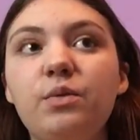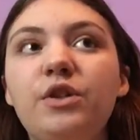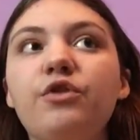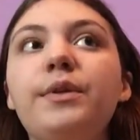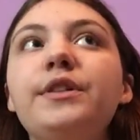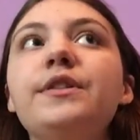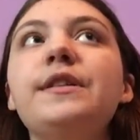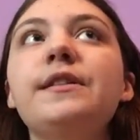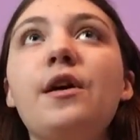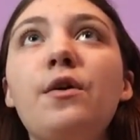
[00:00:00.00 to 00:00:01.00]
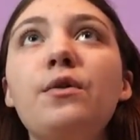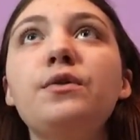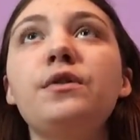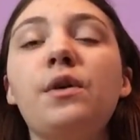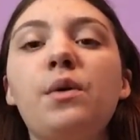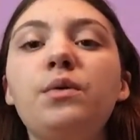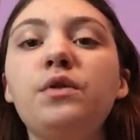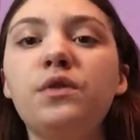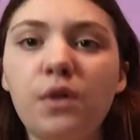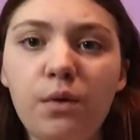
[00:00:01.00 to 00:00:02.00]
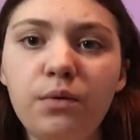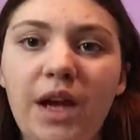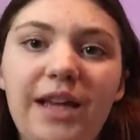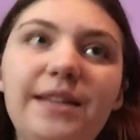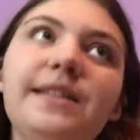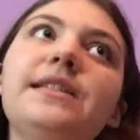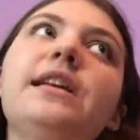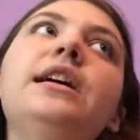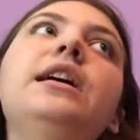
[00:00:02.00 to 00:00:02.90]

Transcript: which was so nice.